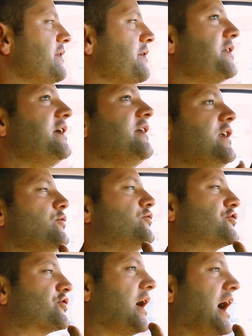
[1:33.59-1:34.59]
the thing that you
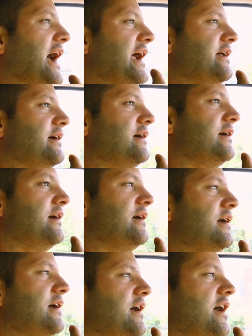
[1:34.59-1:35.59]
tried
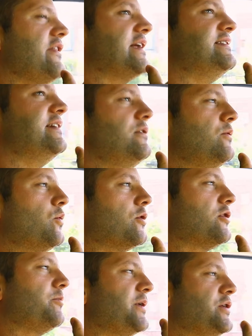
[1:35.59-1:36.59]
and that didn't
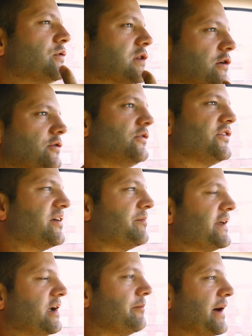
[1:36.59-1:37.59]
work, but you learned
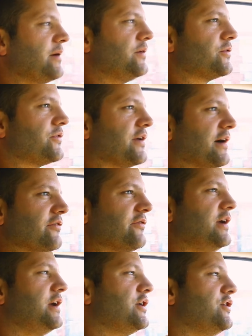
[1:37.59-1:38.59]
something about
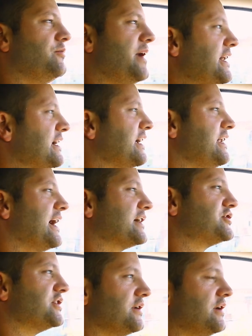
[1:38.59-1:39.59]
yourself. You made a
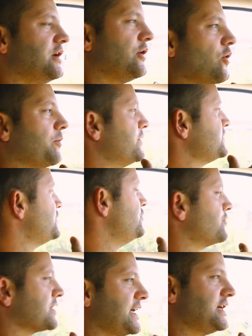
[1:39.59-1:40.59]
connection or built a
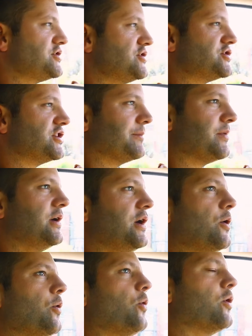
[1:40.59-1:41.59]
new relationship,
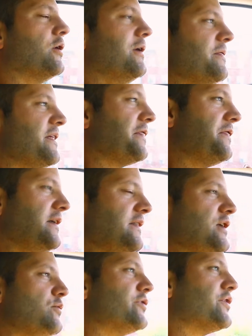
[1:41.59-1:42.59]
or that thing
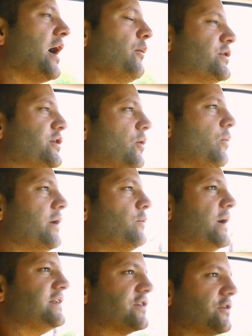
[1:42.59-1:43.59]
that you thought would go
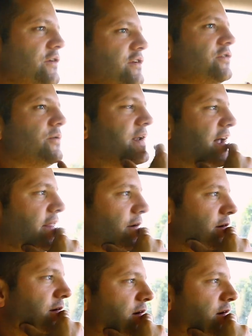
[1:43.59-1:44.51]
one way turned into another.